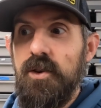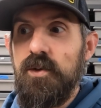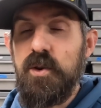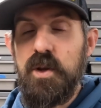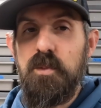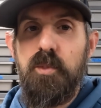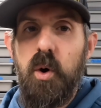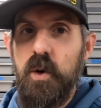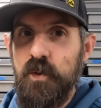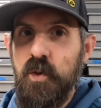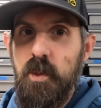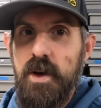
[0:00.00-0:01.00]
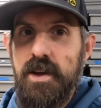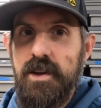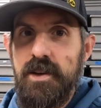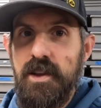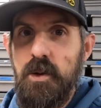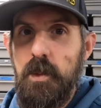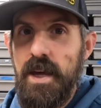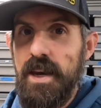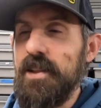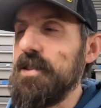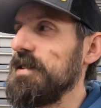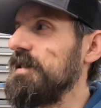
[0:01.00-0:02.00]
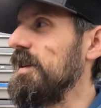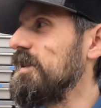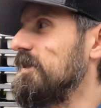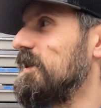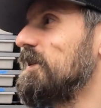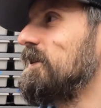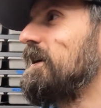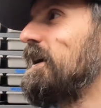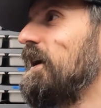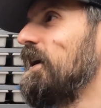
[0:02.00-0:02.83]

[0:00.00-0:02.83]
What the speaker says: really important for me in the beginning of the season,